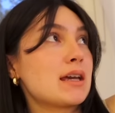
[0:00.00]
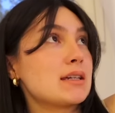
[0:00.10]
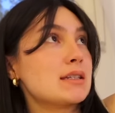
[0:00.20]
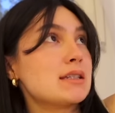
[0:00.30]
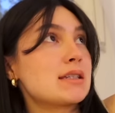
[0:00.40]

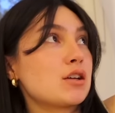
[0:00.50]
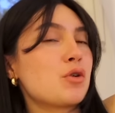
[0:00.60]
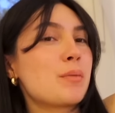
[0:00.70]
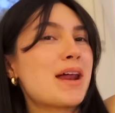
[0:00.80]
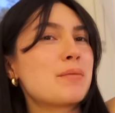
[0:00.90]
and
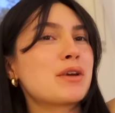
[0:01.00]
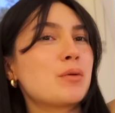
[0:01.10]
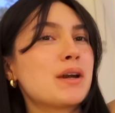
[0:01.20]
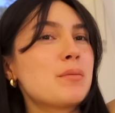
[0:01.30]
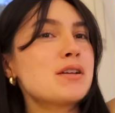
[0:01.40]
go to bed. I've been
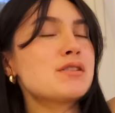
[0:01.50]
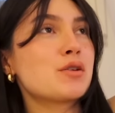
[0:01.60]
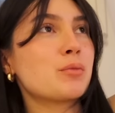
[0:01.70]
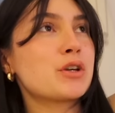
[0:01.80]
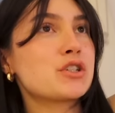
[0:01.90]
going to bed
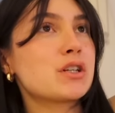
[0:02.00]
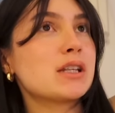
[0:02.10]
so much